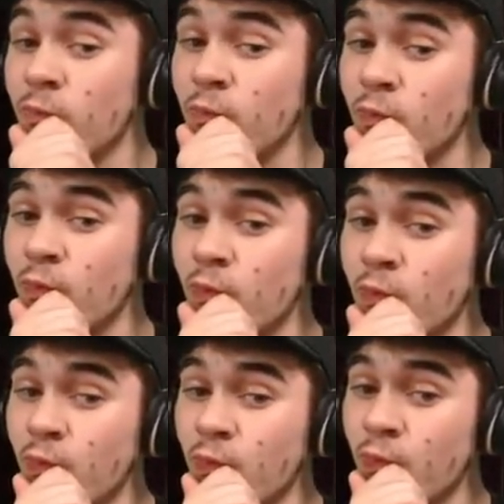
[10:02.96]

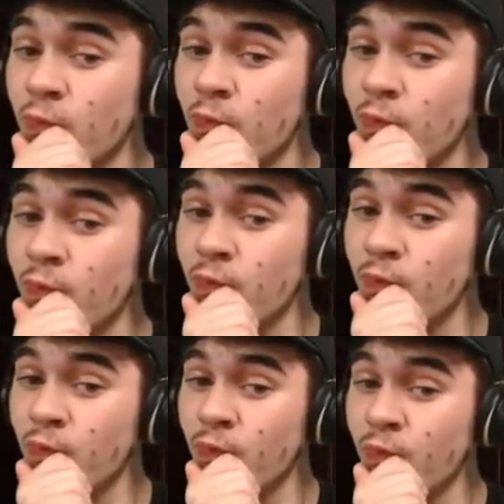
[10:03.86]

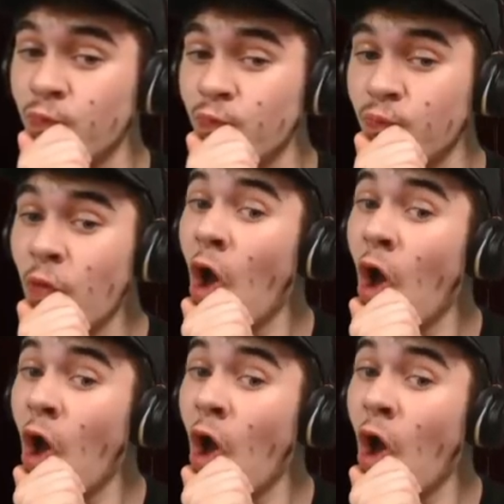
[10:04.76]
Nobody speaks.